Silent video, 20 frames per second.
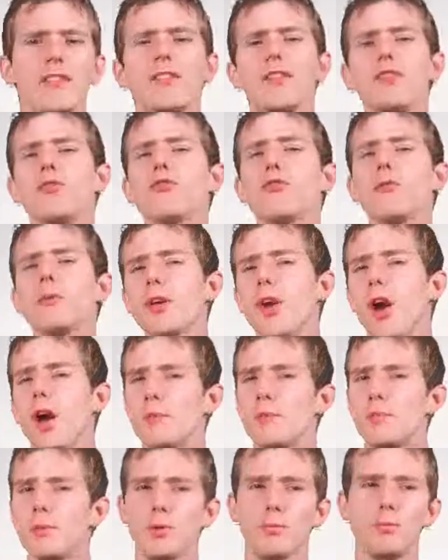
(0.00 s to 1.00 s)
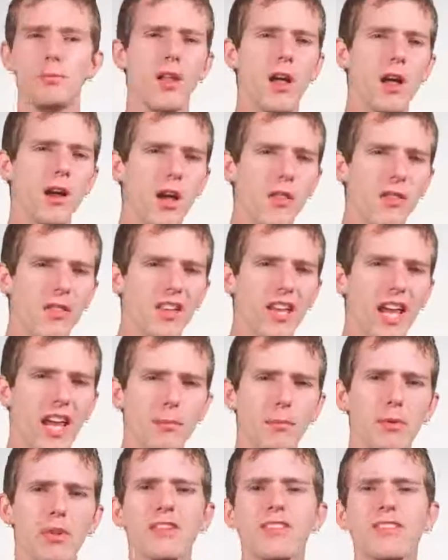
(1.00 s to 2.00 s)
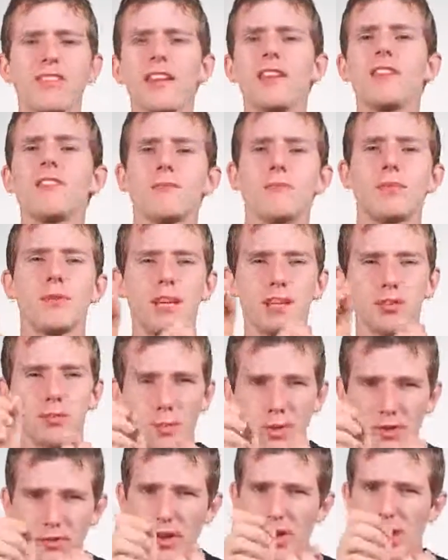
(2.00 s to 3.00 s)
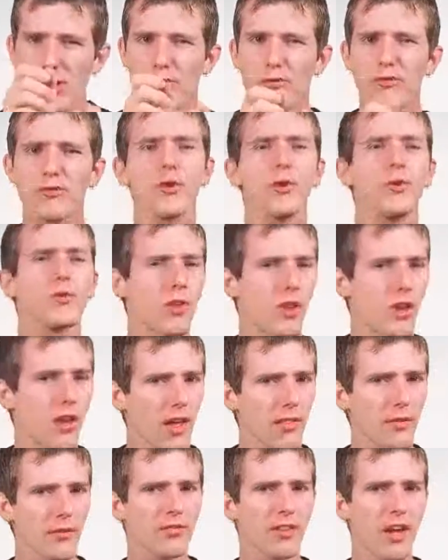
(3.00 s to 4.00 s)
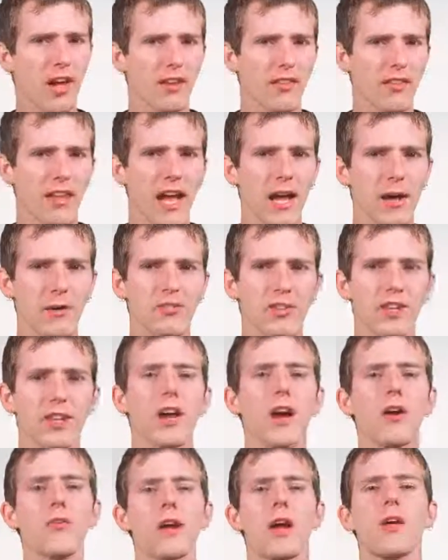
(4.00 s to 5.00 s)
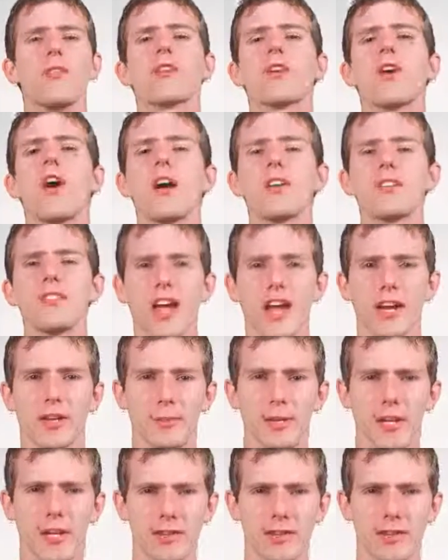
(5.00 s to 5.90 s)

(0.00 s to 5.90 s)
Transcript: It's usually got a blue plug on the cable and stays in place with screws on either side of the housing around the contact